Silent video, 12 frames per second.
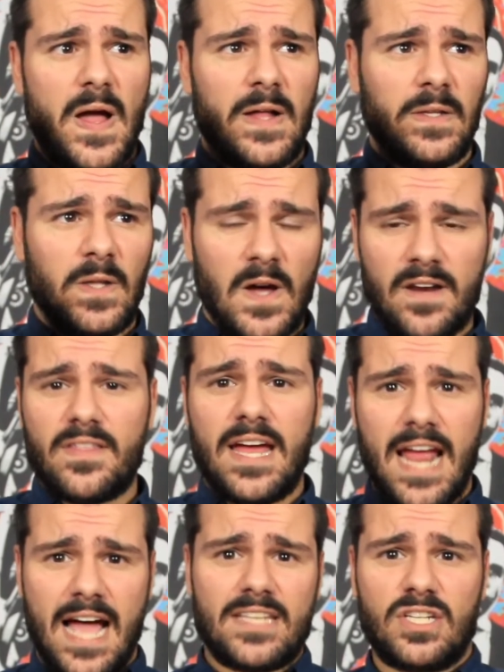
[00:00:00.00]
a lot of
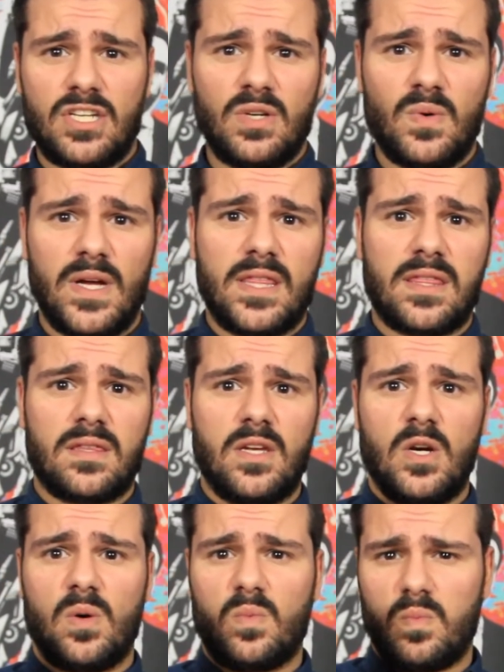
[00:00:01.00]
that has to do with,
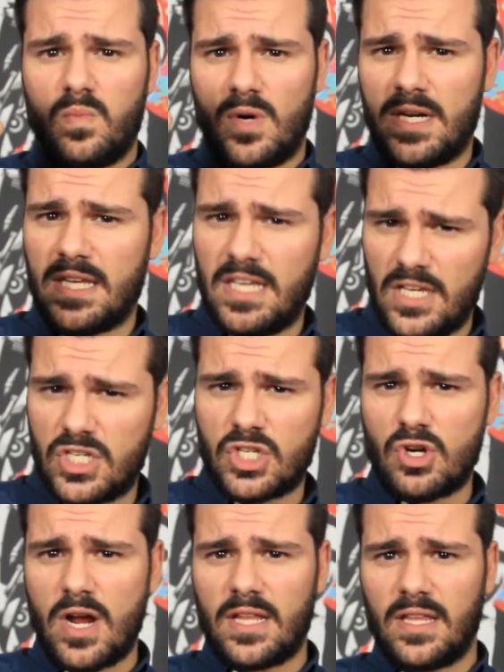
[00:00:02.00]
what he's
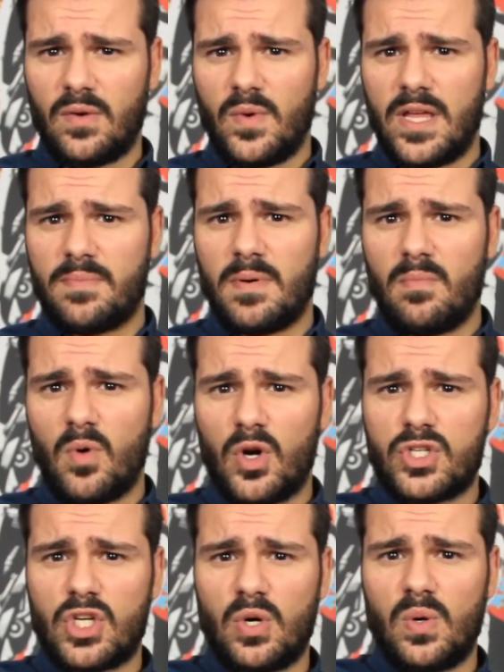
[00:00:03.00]
struggling with, but
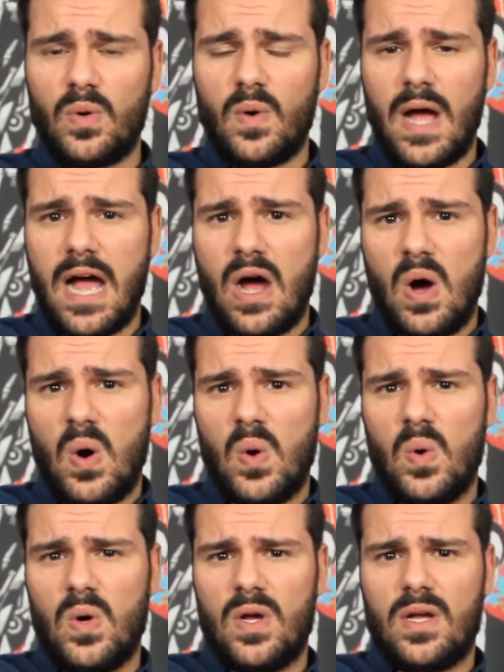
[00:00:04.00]
more so
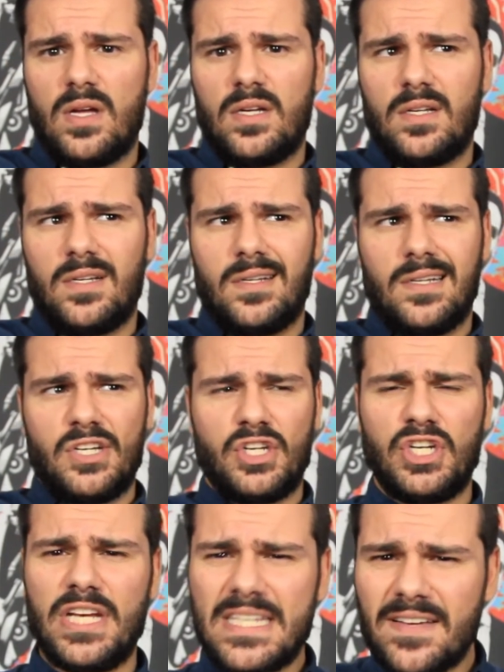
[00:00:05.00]
how
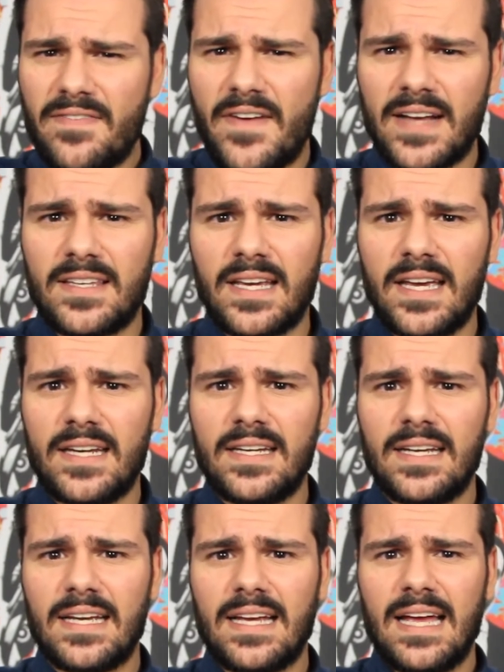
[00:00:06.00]
she's affecting it,
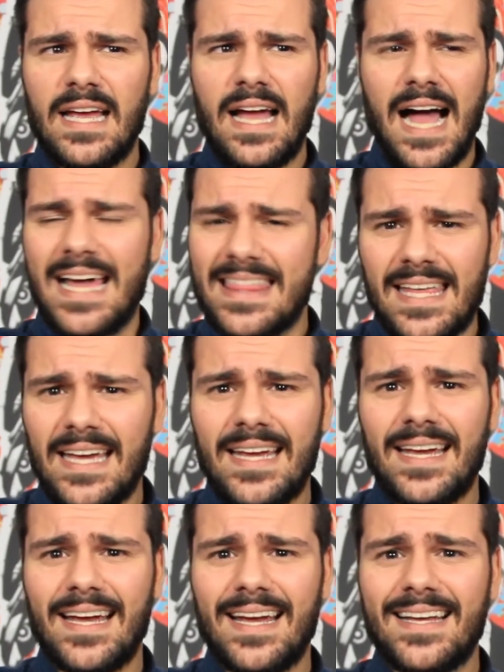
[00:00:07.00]
I
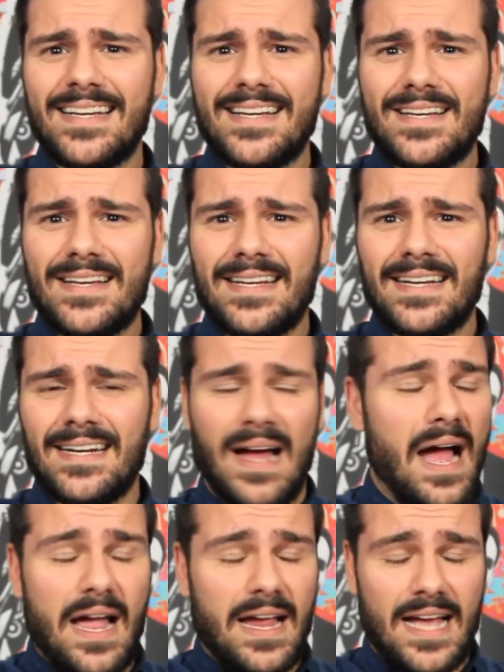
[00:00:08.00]
think.
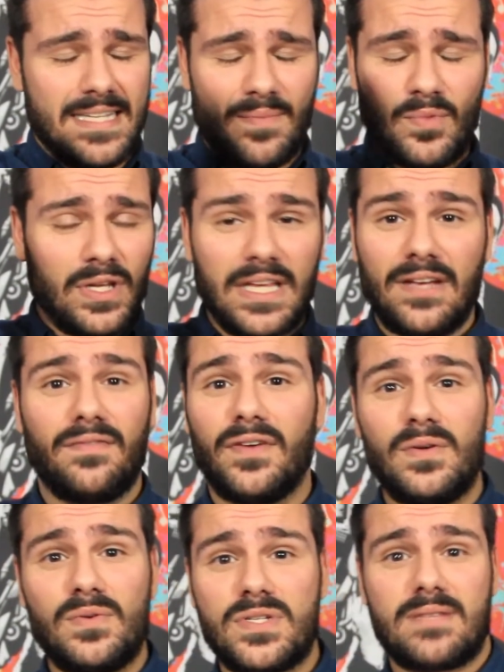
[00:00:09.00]
Guys, I'm really
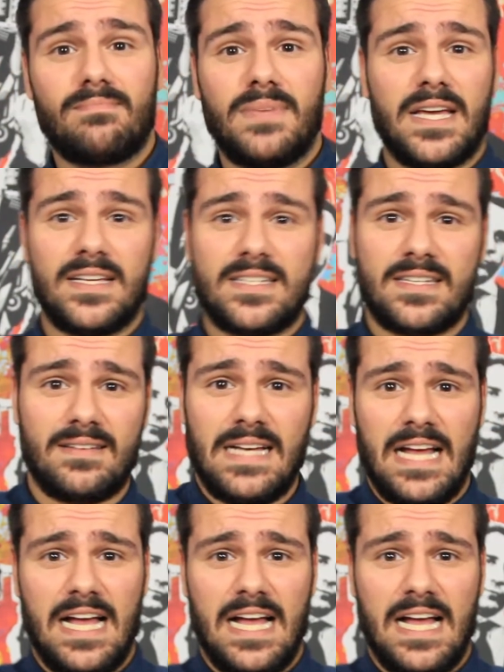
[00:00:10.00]
confused because